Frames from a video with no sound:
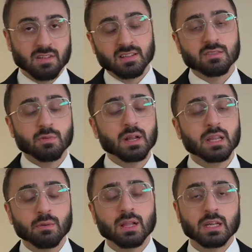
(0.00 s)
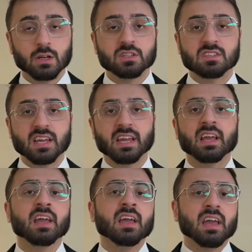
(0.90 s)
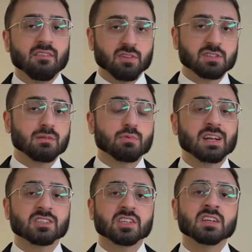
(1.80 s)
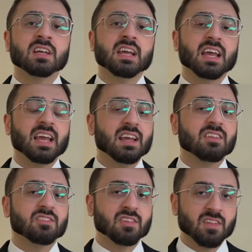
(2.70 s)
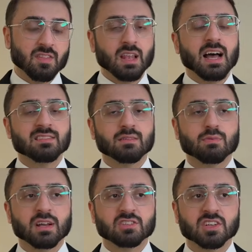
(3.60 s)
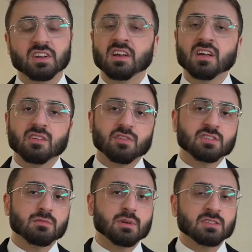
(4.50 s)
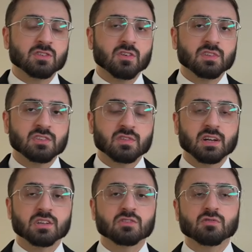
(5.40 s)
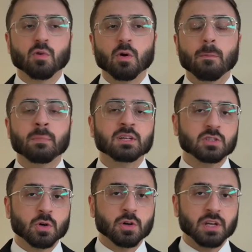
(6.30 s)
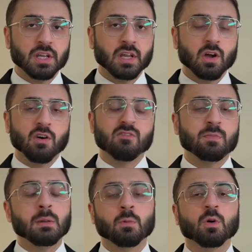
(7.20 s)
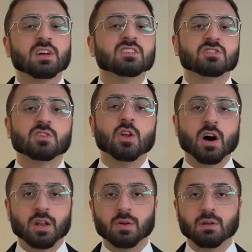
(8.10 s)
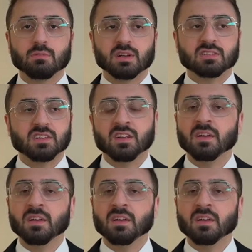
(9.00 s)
That's a really, really good saying. A first impression is the last impression. First impression of this fragrance for majority of people is not a good impression.